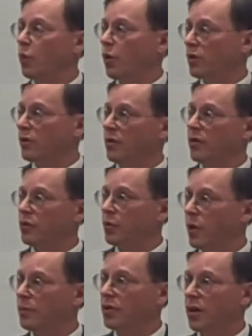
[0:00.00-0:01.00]
worked on this
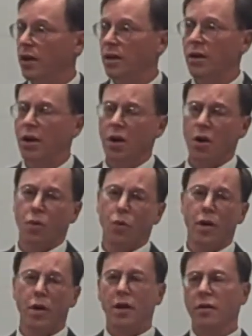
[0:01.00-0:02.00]
website,
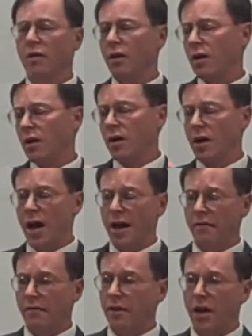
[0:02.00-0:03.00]
we
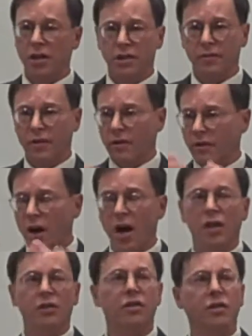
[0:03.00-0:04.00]
had a philosophy of
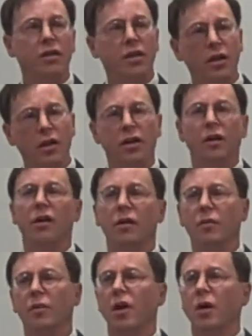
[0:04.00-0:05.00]
constantly
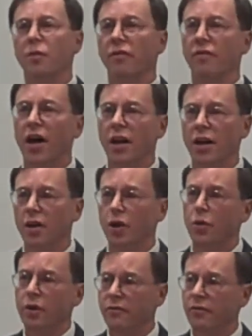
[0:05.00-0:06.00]
providing
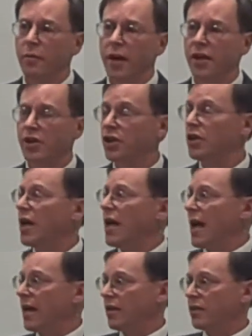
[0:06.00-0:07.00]
new information
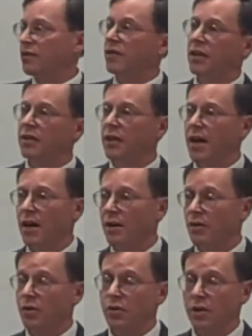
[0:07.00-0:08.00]
and then sending out
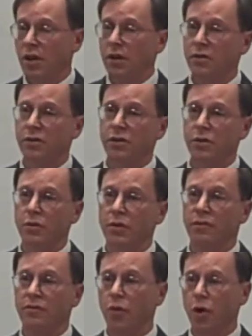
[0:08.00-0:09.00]
a newsletter to
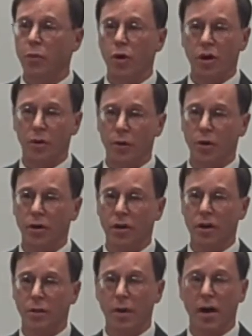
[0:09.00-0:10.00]
inform our
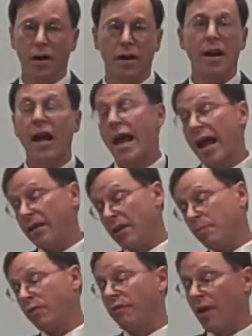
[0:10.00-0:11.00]
community about it, and
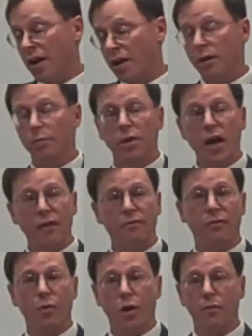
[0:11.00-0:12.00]
then providing a
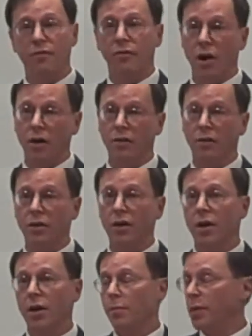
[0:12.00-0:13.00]
platform for other
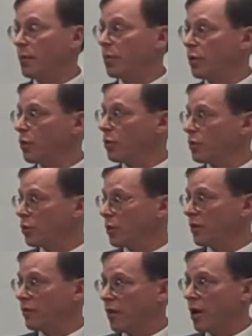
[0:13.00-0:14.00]
people who are
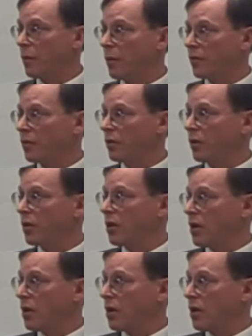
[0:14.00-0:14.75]
doing environmental